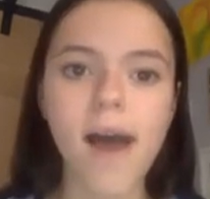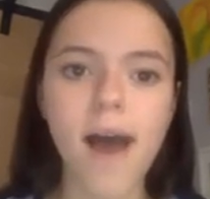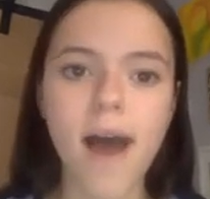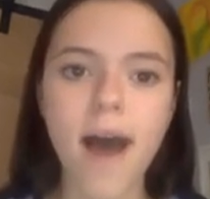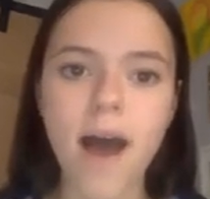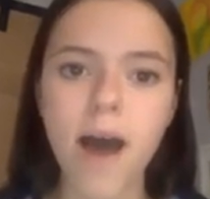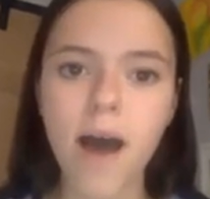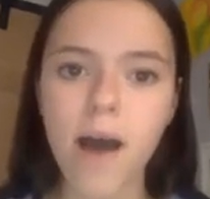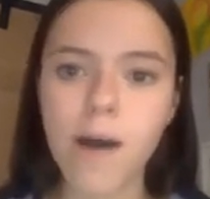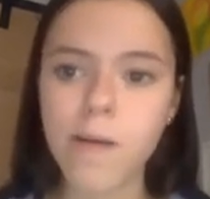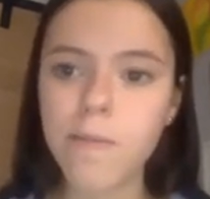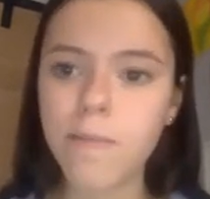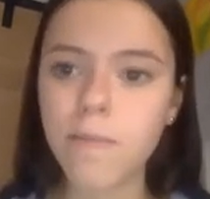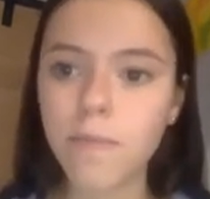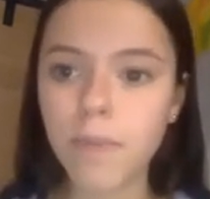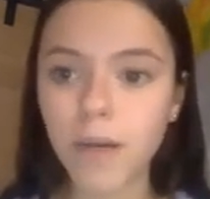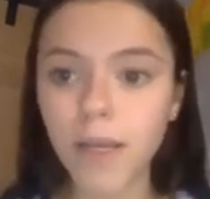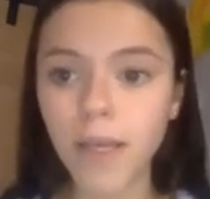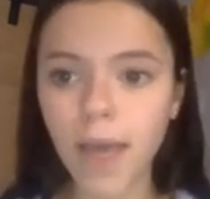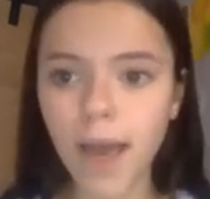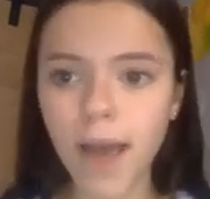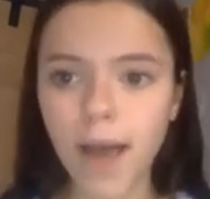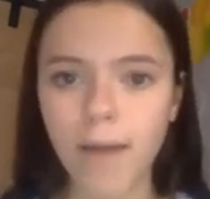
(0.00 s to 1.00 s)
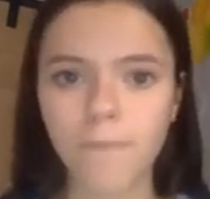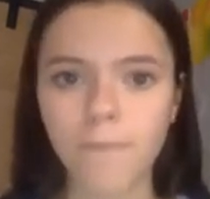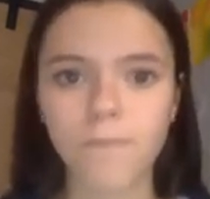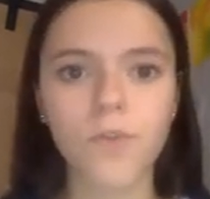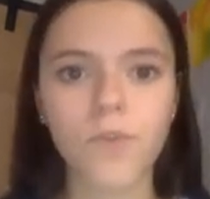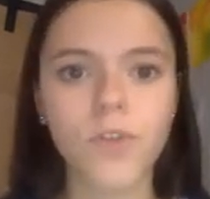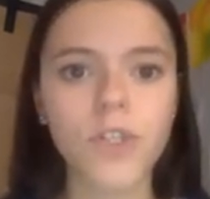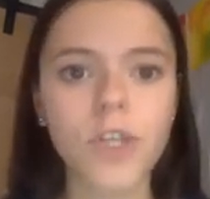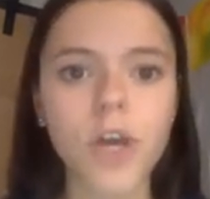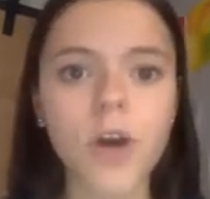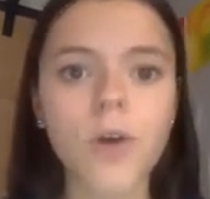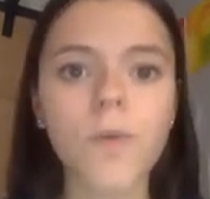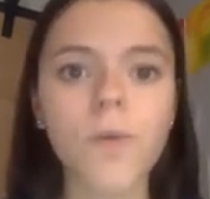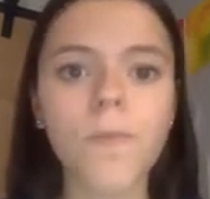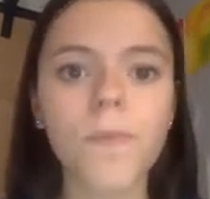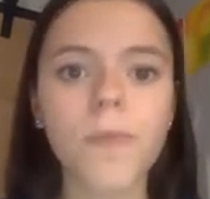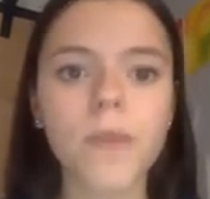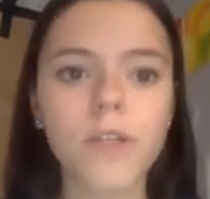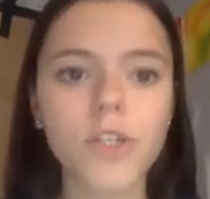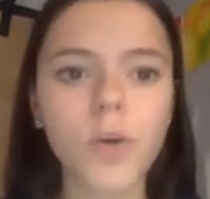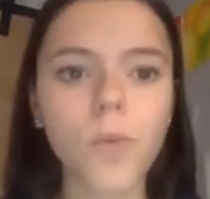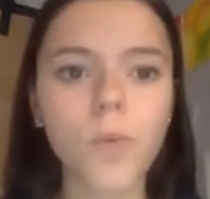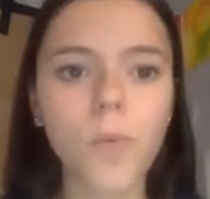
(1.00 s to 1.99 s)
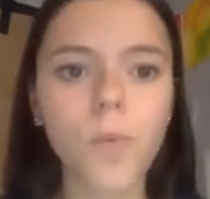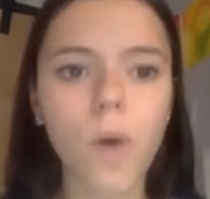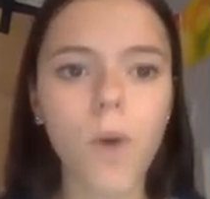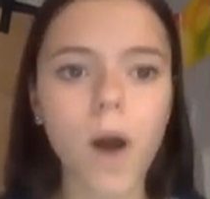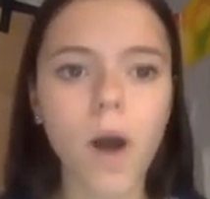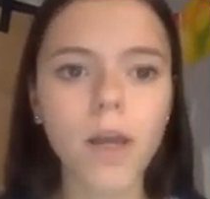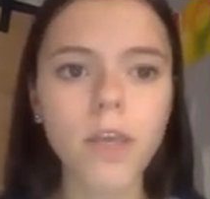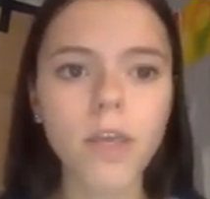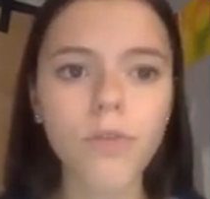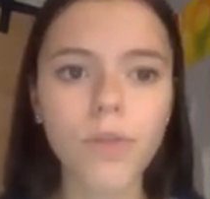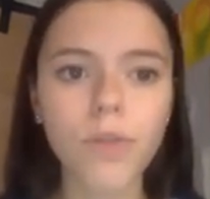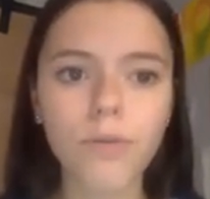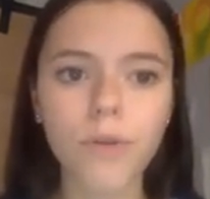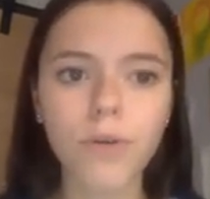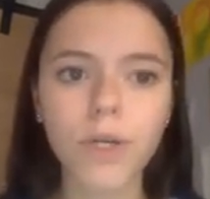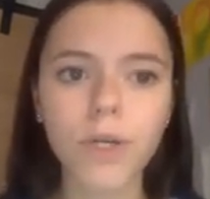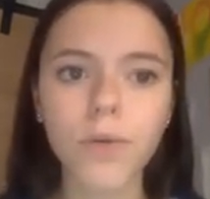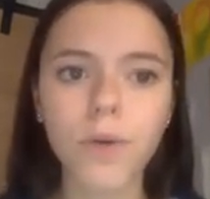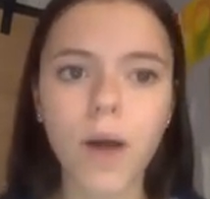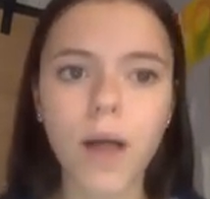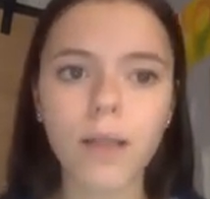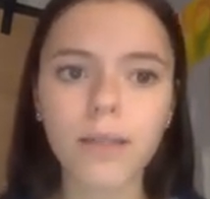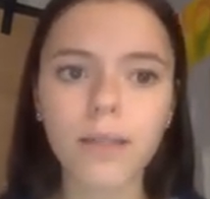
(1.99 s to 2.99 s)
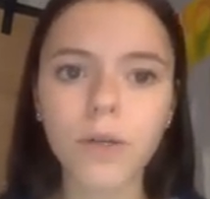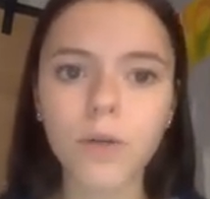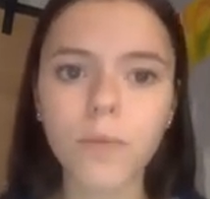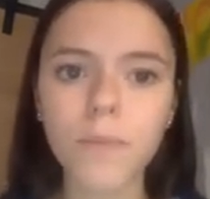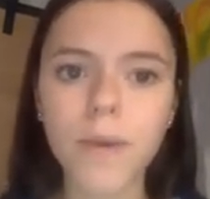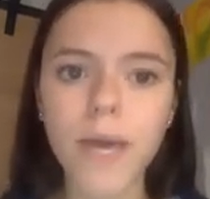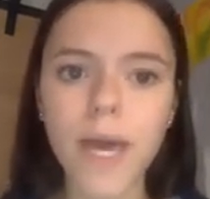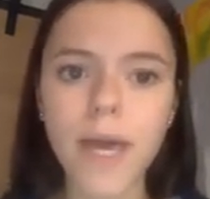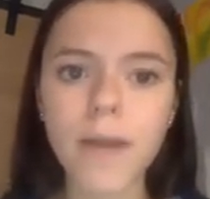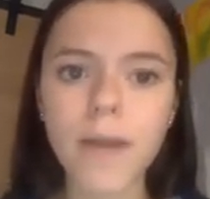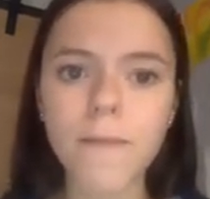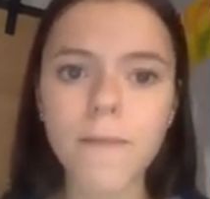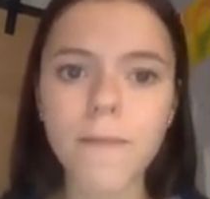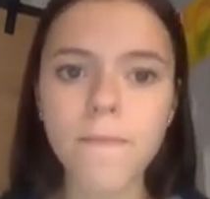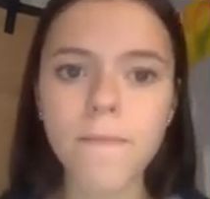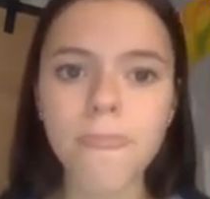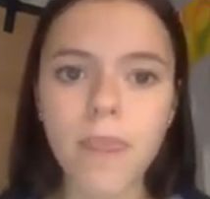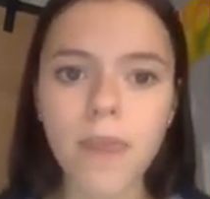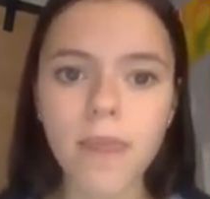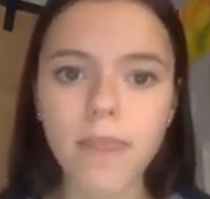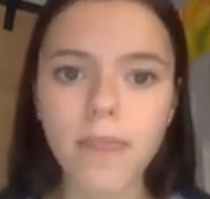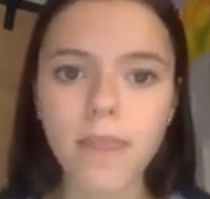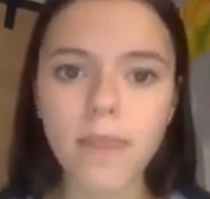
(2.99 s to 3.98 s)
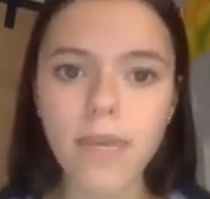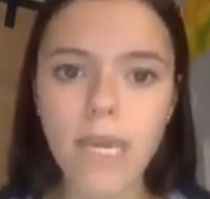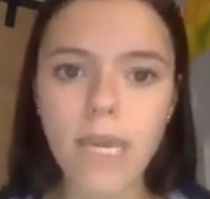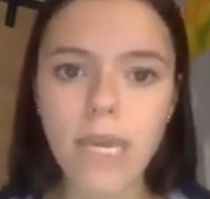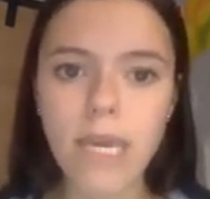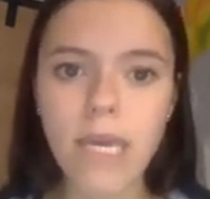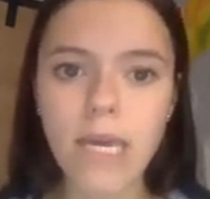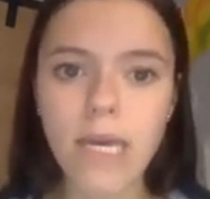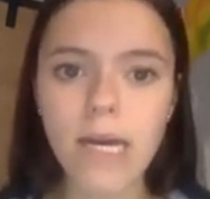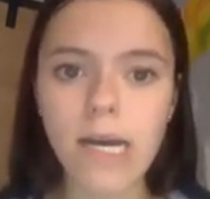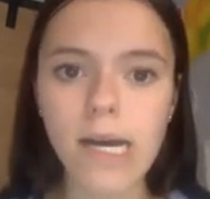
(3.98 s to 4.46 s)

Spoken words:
But yeah, so to walk you through a little bit the